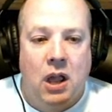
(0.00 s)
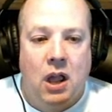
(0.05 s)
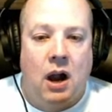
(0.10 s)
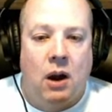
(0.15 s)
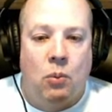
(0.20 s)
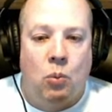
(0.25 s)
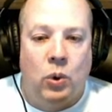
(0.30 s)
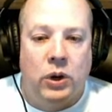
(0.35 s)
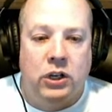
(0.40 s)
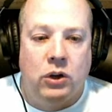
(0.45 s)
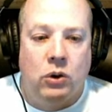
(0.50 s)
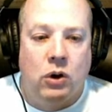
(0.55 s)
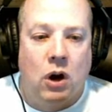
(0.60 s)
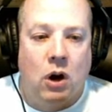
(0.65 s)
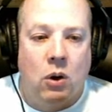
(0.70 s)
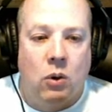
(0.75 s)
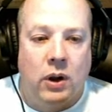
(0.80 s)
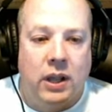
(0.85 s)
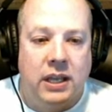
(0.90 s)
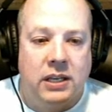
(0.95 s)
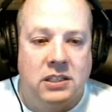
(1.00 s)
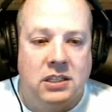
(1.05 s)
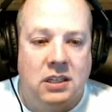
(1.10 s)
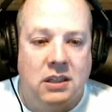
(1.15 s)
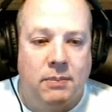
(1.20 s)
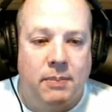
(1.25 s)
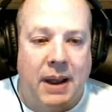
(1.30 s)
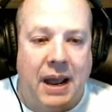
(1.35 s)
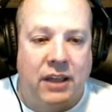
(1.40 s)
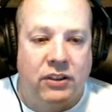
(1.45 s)
When you go into
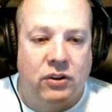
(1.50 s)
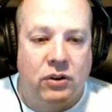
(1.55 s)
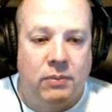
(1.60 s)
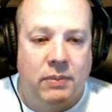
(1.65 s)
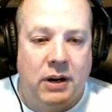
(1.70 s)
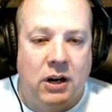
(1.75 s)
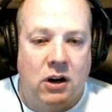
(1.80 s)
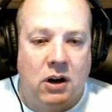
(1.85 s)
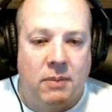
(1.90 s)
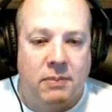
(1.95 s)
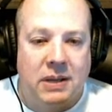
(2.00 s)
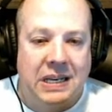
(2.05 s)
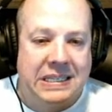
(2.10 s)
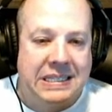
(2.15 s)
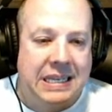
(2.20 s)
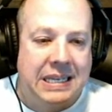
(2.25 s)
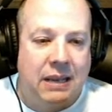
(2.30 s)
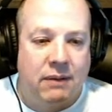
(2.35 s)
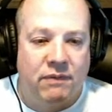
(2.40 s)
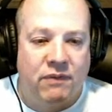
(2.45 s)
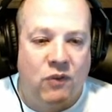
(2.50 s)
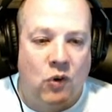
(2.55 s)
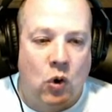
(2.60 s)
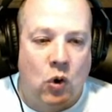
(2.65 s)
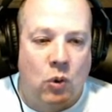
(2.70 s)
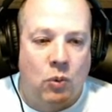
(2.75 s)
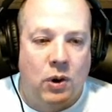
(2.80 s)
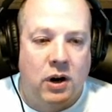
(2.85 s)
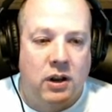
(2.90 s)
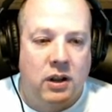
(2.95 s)
the bathroom here, I'm going to skip
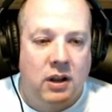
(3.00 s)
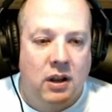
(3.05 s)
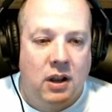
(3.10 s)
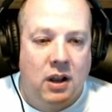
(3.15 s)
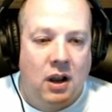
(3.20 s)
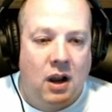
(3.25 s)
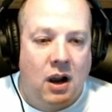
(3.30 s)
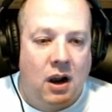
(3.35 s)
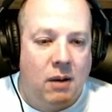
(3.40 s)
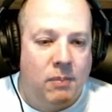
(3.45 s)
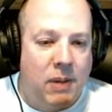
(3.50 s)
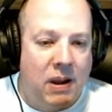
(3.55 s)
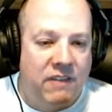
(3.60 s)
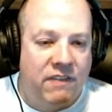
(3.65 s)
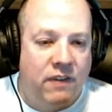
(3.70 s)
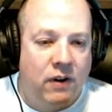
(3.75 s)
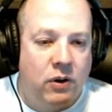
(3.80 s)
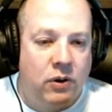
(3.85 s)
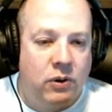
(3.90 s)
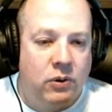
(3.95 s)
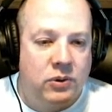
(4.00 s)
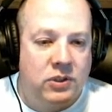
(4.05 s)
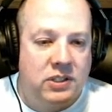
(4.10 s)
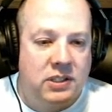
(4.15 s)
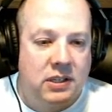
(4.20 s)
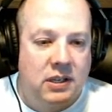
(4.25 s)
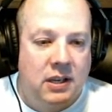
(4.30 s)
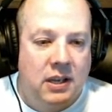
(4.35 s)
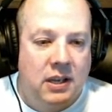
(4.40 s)
forward on my photos.